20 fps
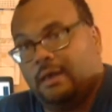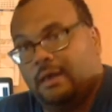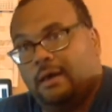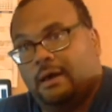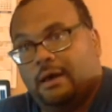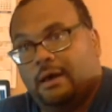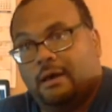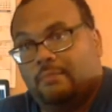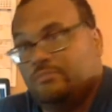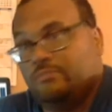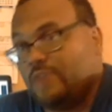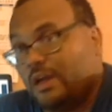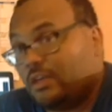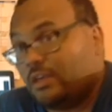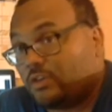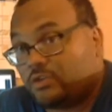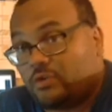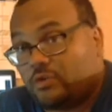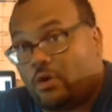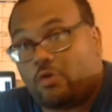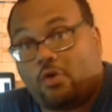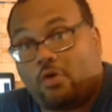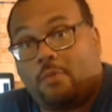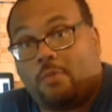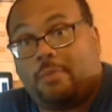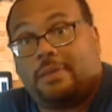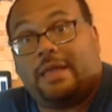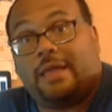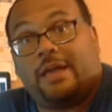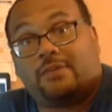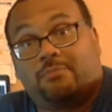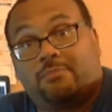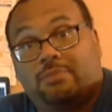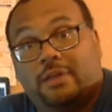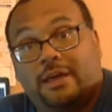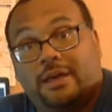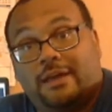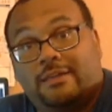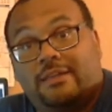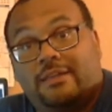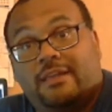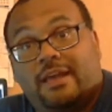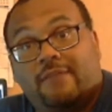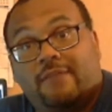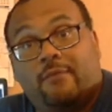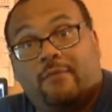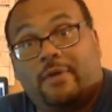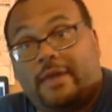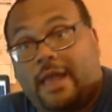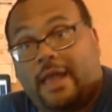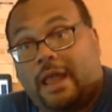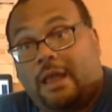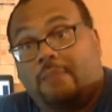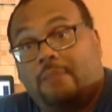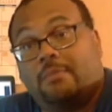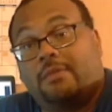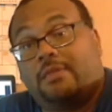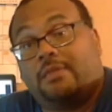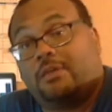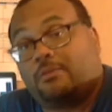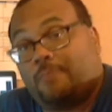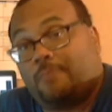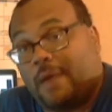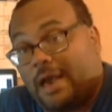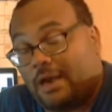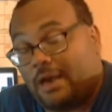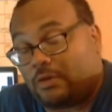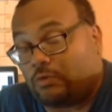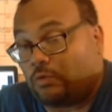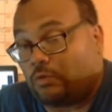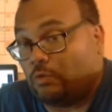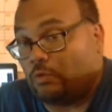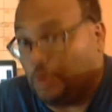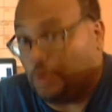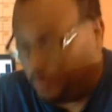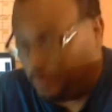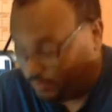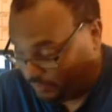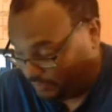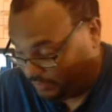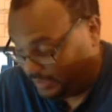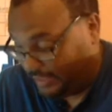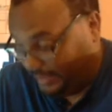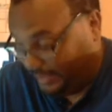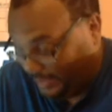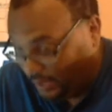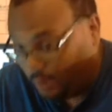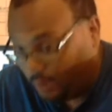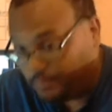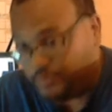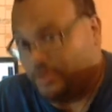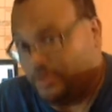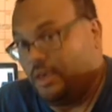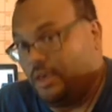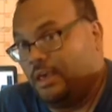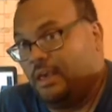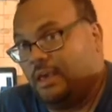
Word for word: Um, not a starter, but has played in every game these past two years, so that helps.